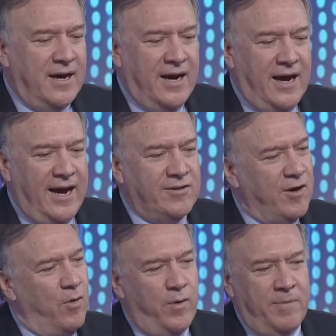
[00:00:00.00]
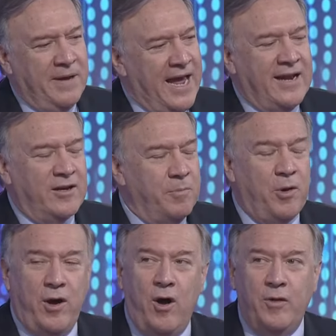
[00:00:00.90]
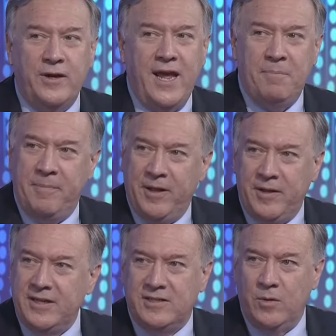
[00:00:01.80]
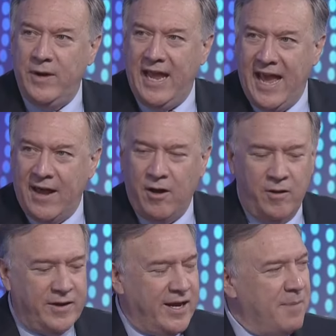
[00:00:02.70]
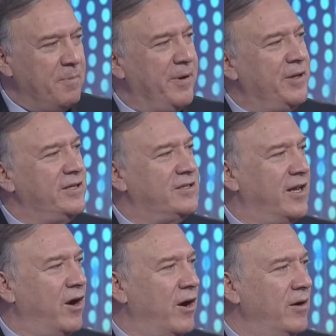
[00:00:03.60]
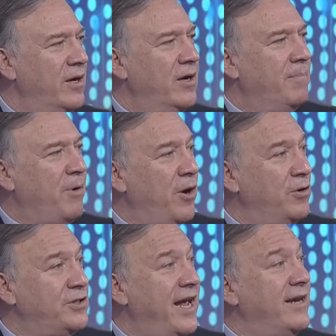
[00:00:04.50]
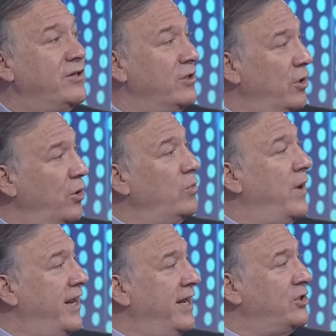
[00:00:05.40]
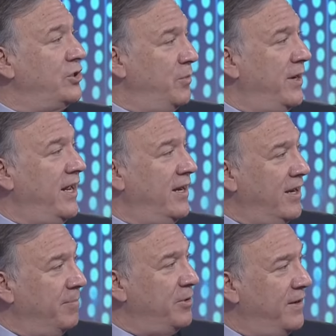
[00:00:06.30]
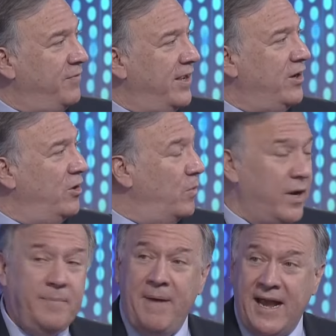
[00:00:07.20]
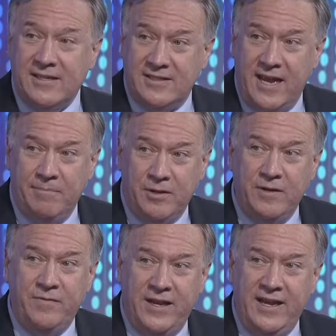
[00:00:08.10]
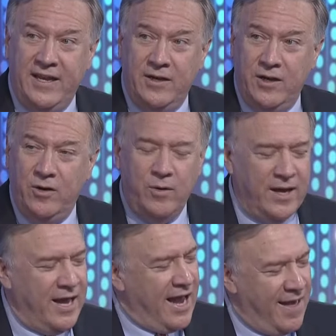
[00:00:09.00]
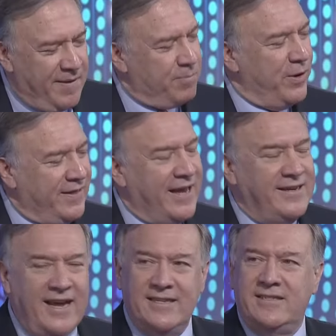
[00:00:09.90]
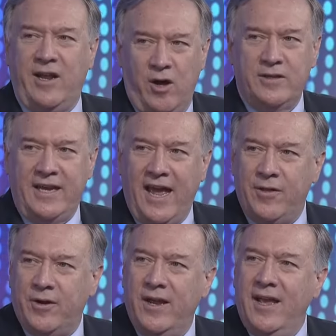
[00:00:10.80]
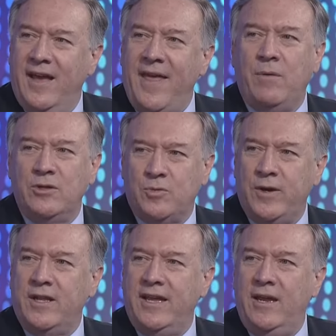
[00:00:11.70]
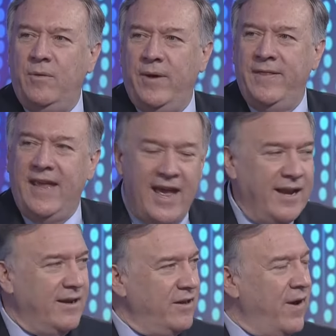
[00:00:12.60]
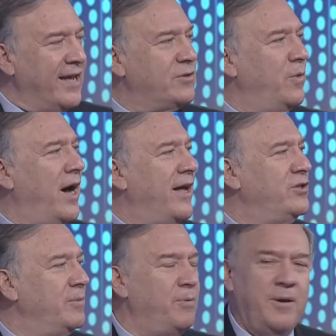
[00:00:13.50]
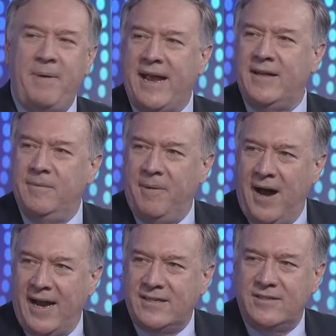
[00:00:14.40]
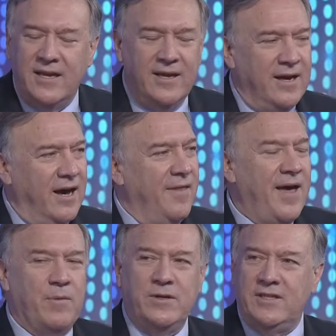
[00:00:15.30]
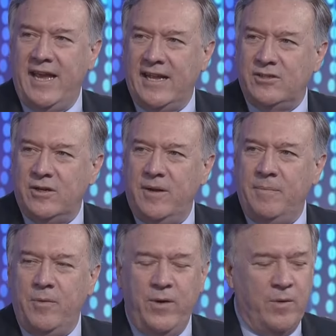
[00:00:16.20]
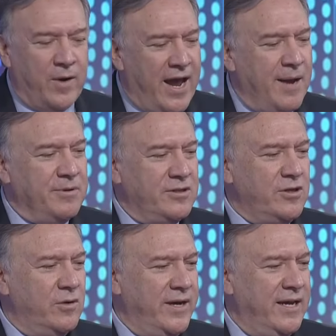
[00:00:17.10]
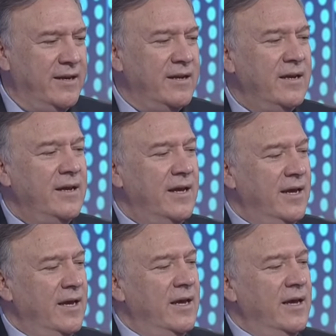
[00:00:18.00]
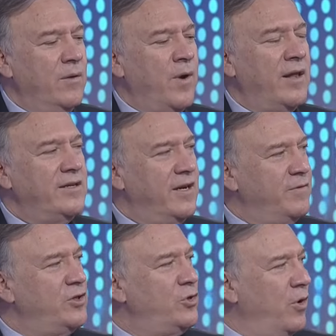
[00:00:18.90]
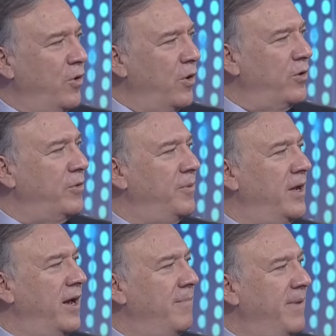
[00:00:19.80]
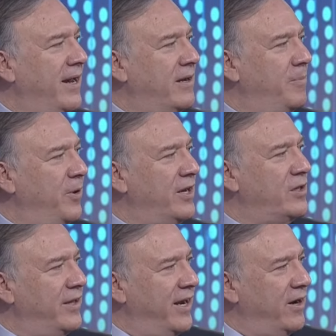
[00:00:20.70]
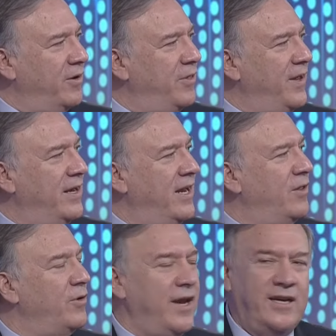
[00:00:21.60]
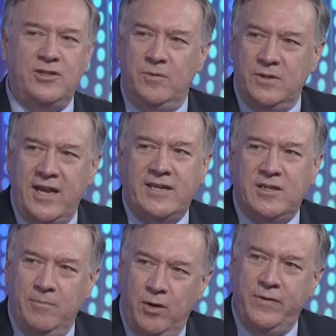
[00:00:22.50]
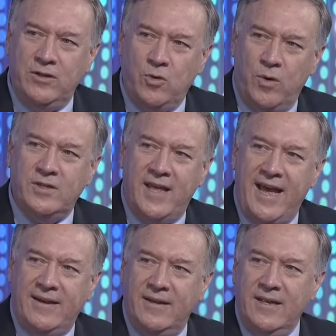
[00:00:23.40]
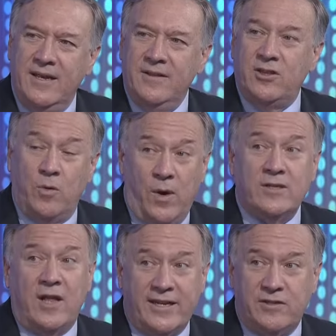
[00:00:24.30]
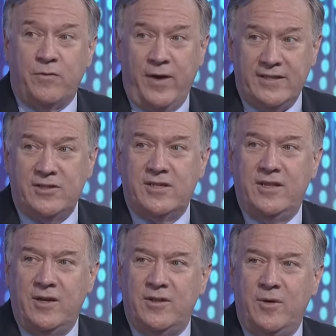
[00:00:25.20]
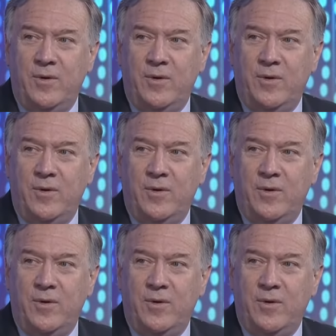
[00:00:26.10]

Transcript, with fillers: Uh, and so we began to deploy all the capabilities that we had, all the capabilities that our partners had, to learn what each, what India believed they knew, what Pakistan believed that it knew, and then bring that data set all together. And that was really, in the end, you ask, well, how do you put it back in the box? Uh, that was the answer. It, we were able to, in, in relatively short order, uh, make pretty clear that neither nation was actually moving towards that, that there was lots of risk, that there